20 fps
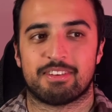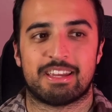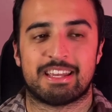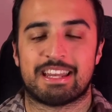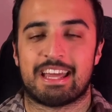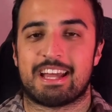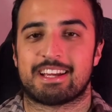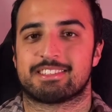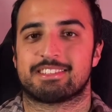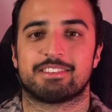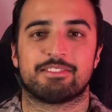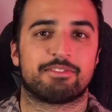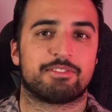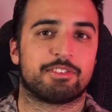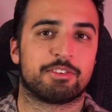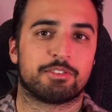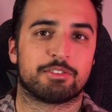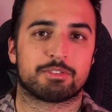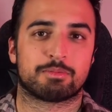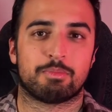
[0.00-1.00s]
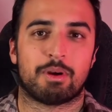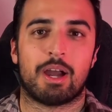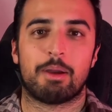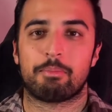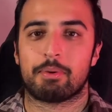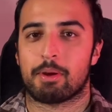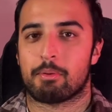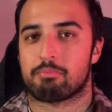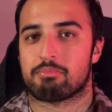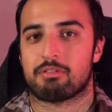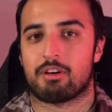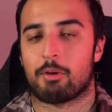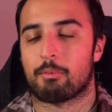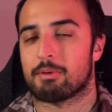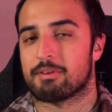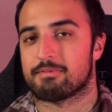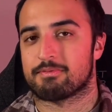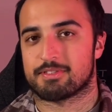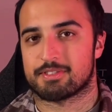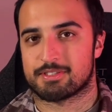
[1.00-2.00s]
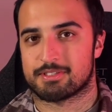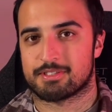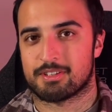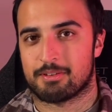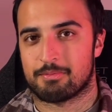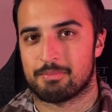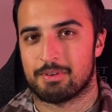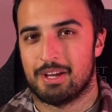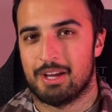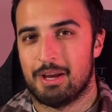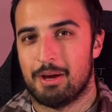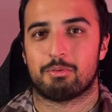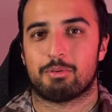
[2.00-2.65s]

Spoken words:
inactive use might be a problem for some.